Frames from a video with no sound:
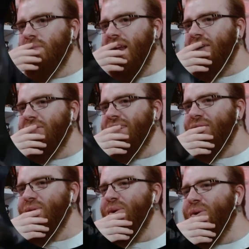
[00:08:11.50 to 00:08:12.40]
Blow!
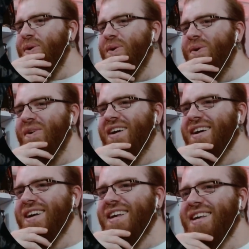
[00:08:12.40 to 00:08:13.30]
Woohoo!
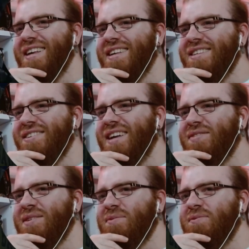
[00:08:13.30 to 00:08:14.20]
We're gonna
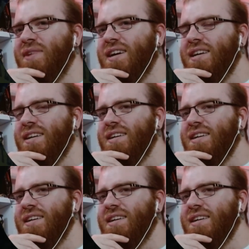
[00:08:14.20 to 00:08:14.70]
have some fun.